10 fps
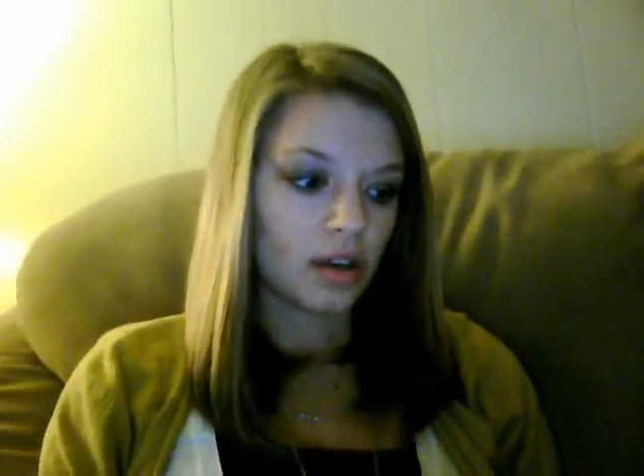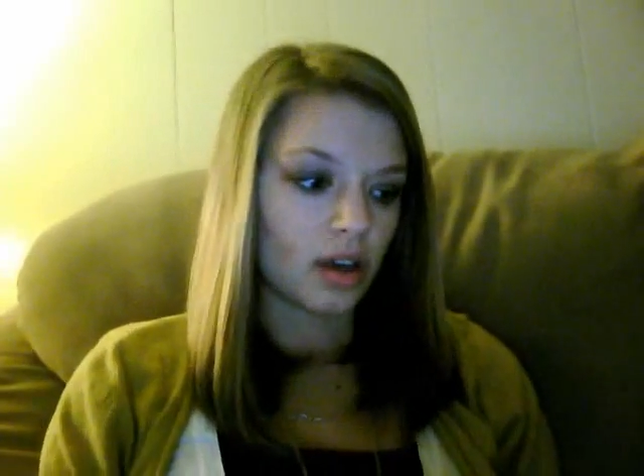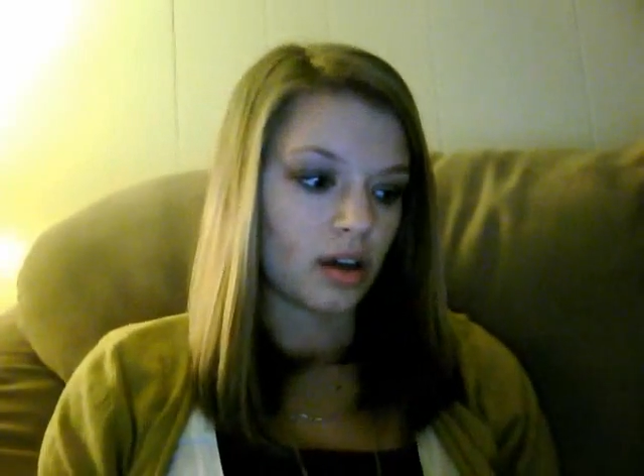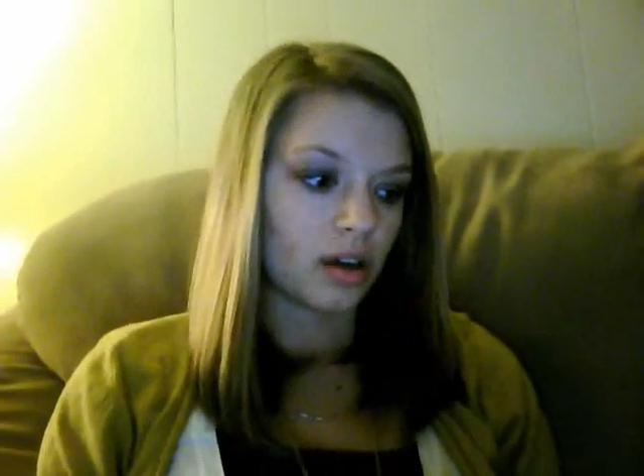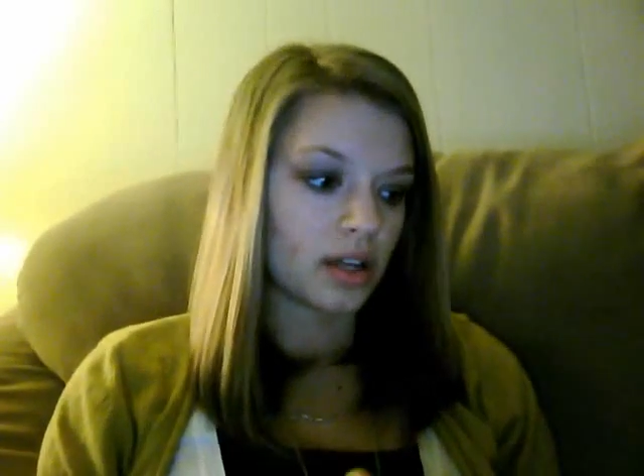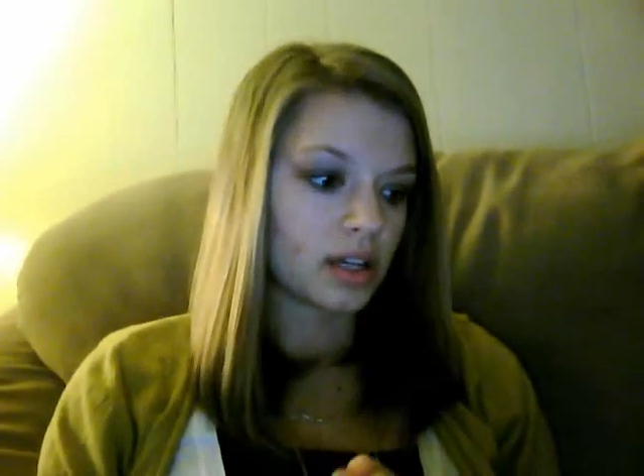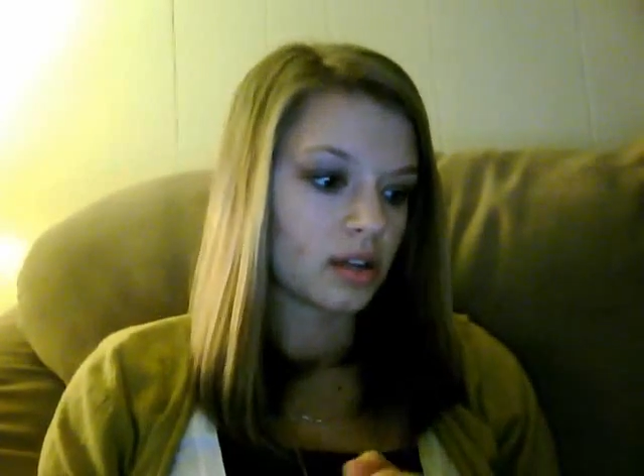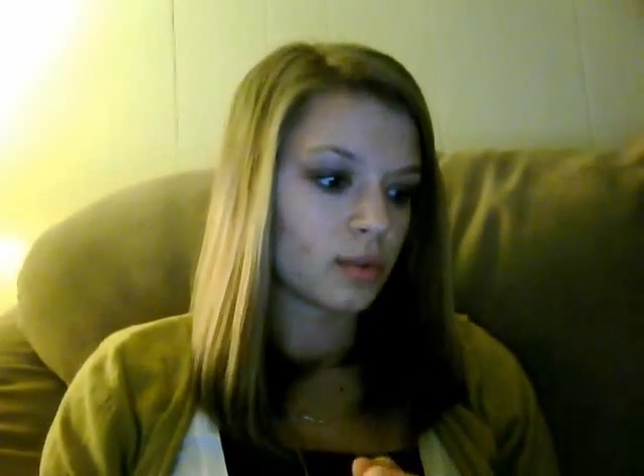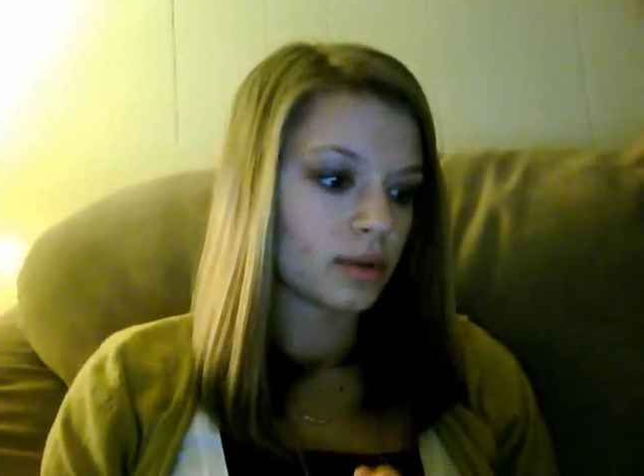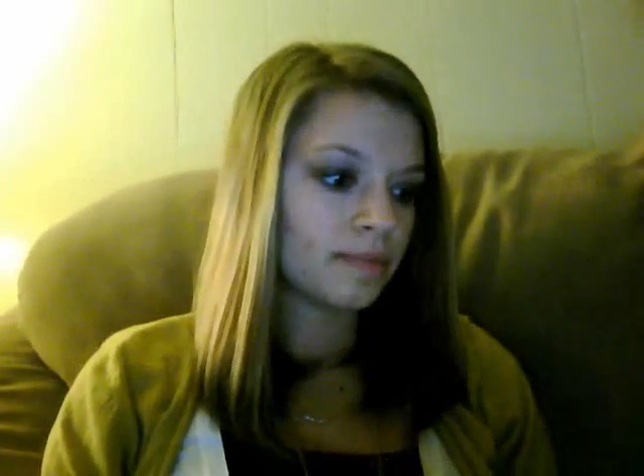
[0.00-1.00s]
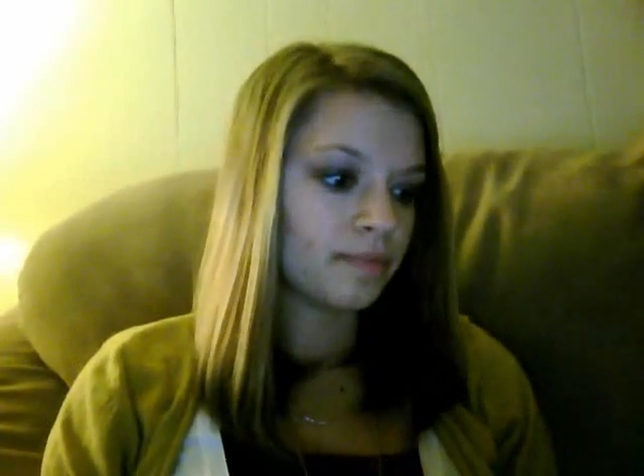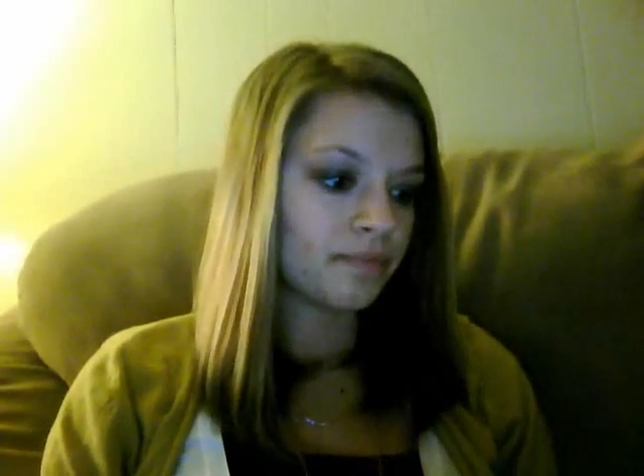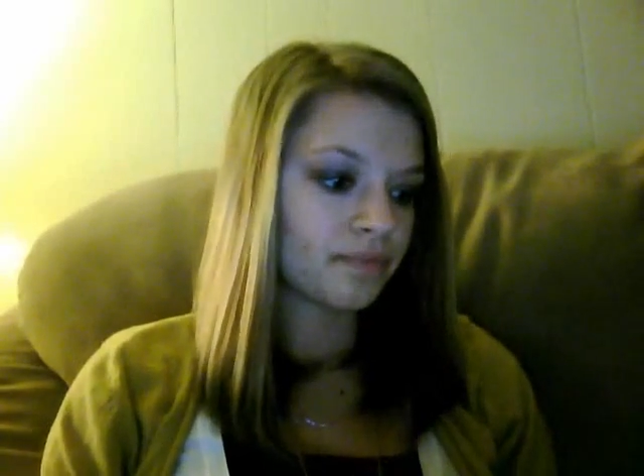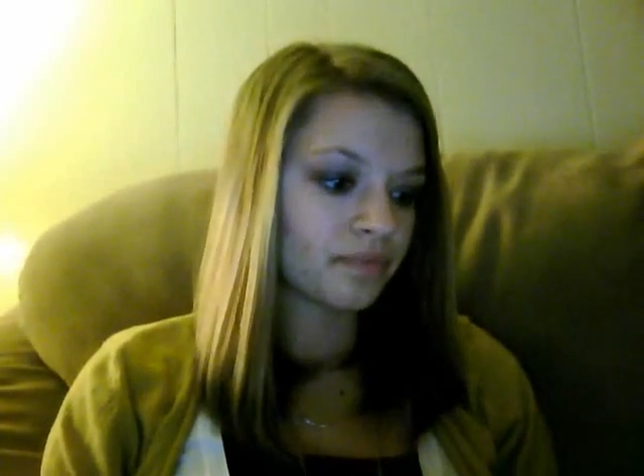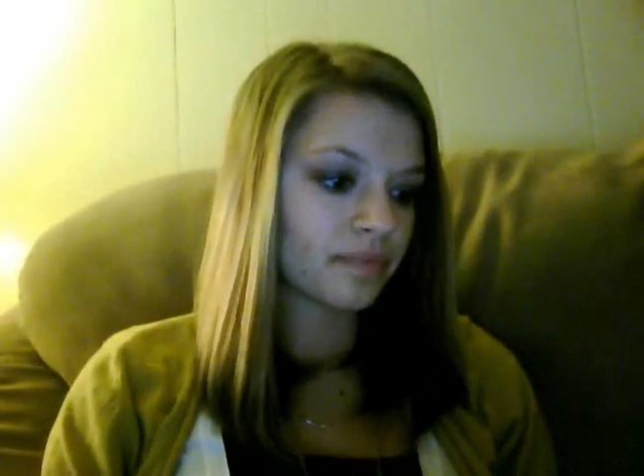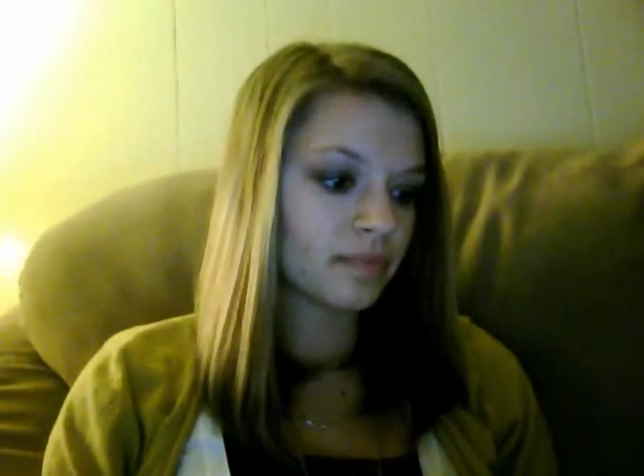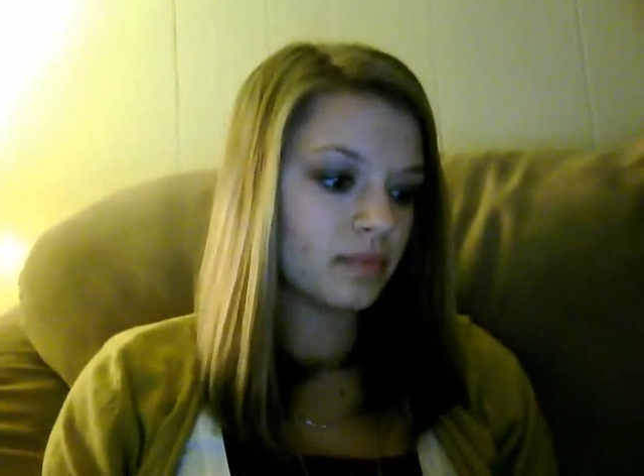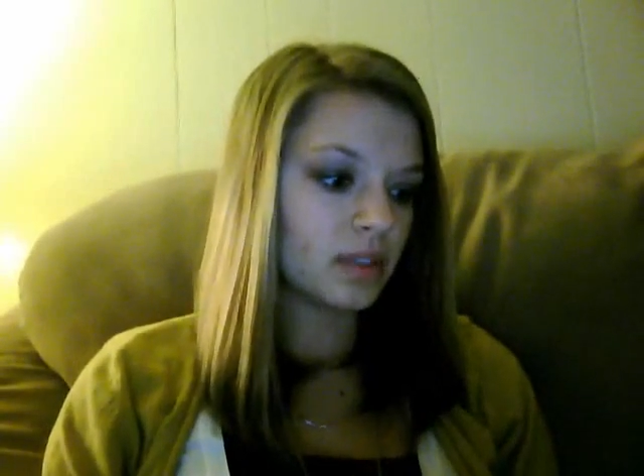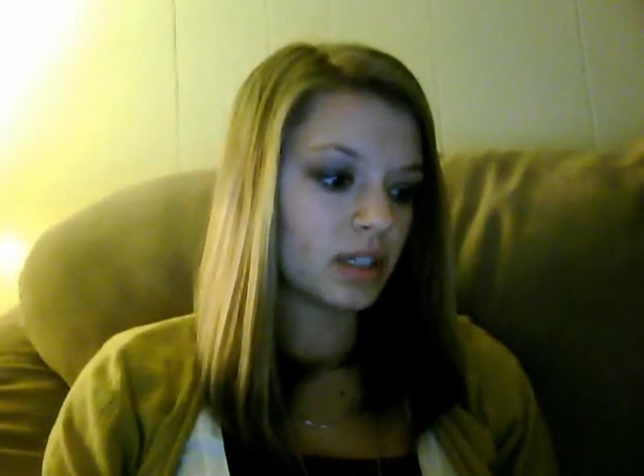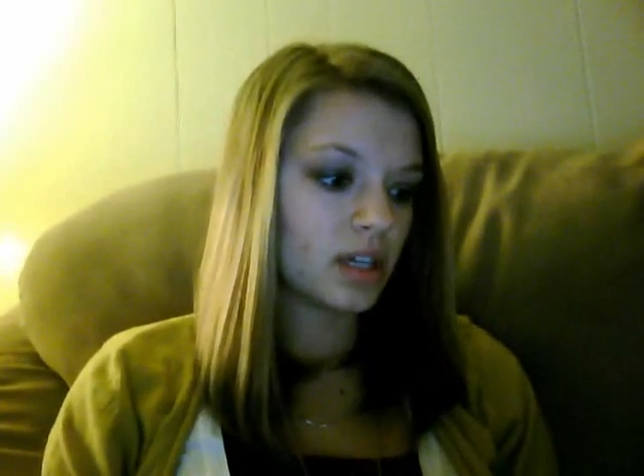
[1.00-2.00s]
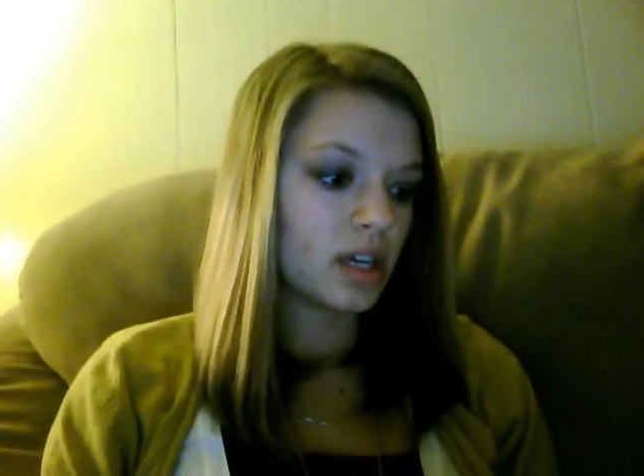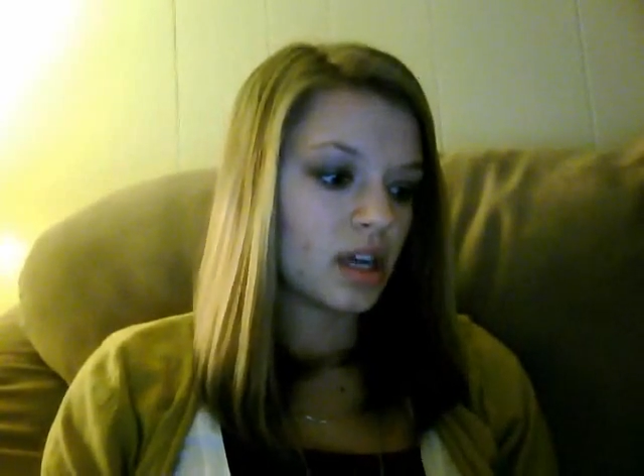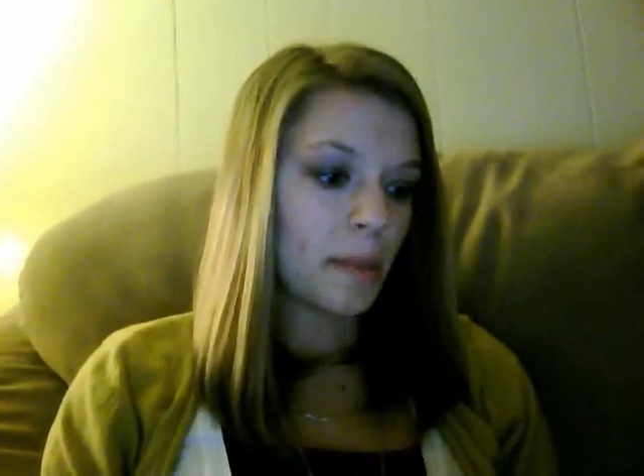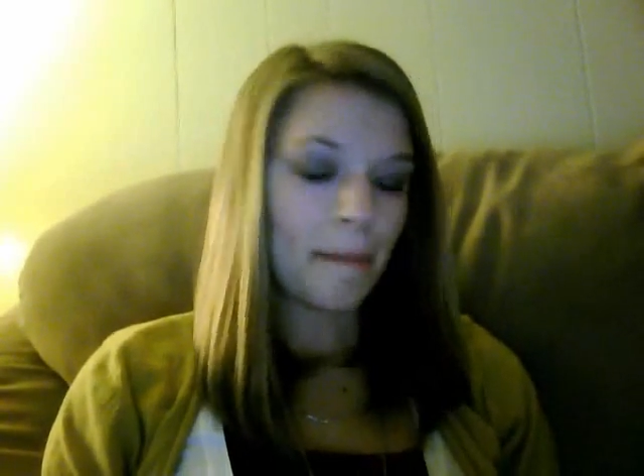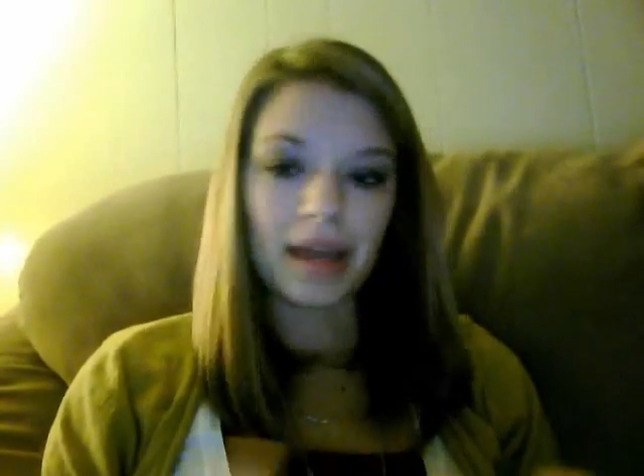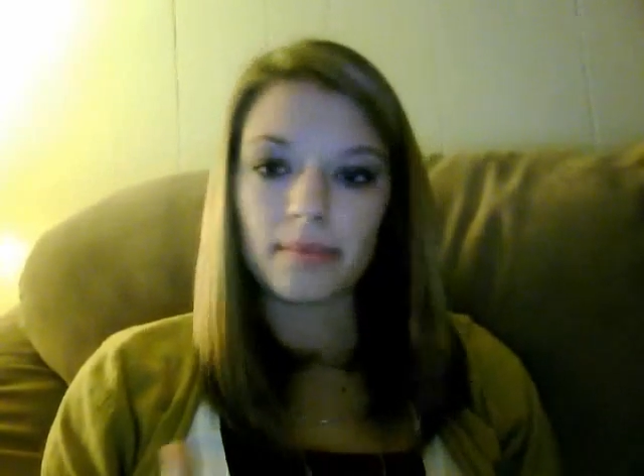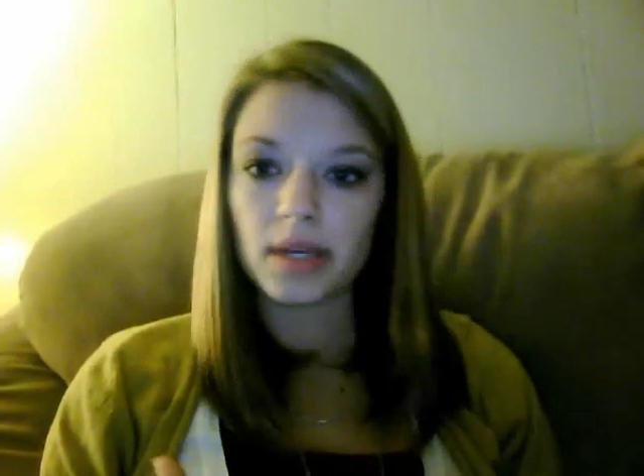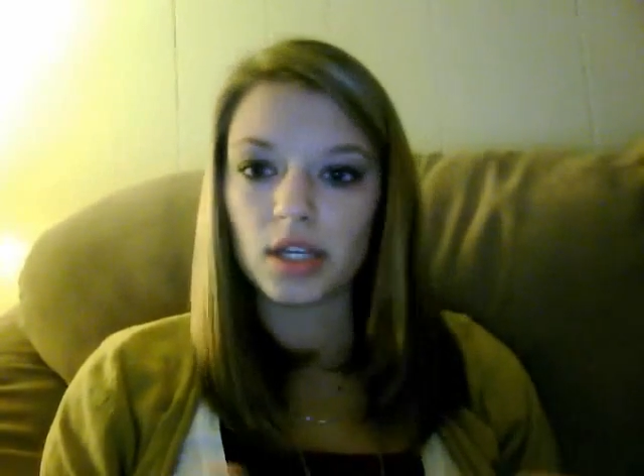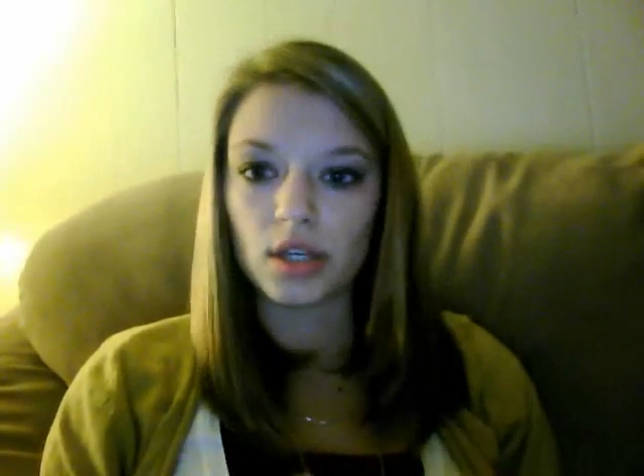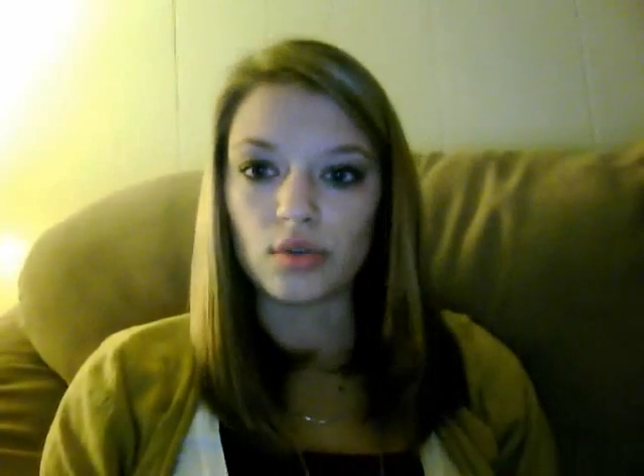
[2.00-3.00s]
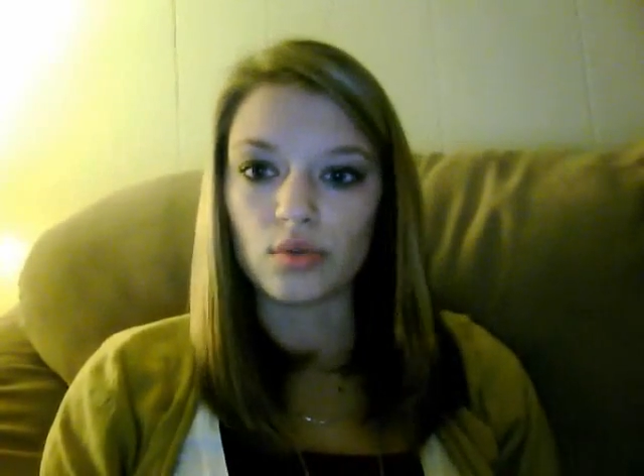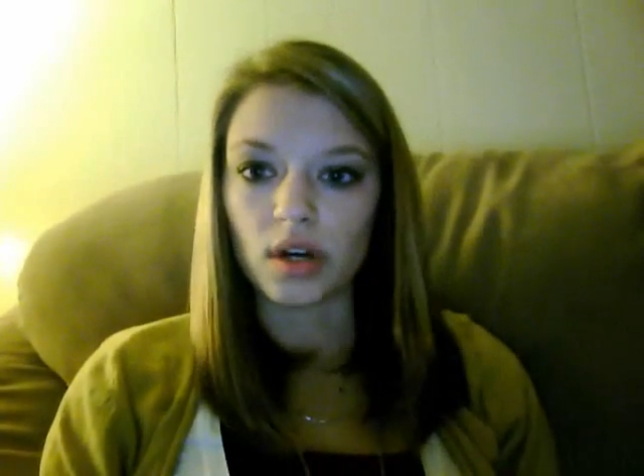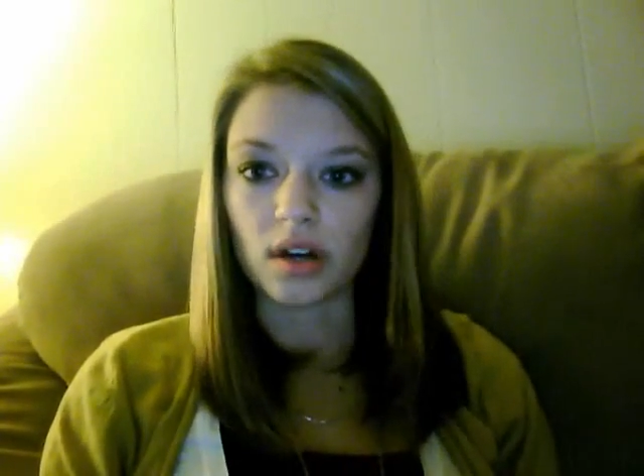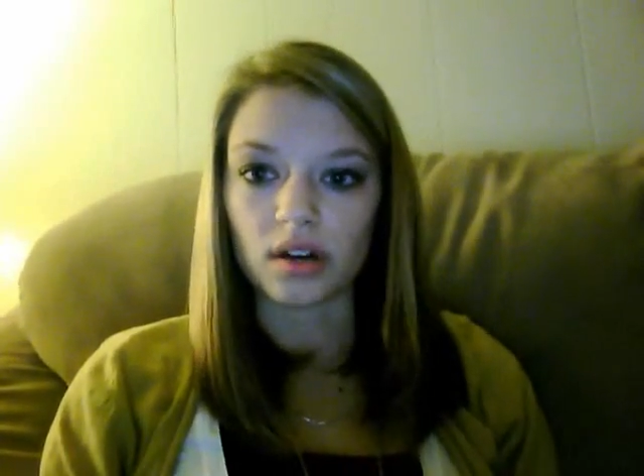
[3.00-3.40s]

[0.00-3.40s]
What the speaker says: Another one, maybe you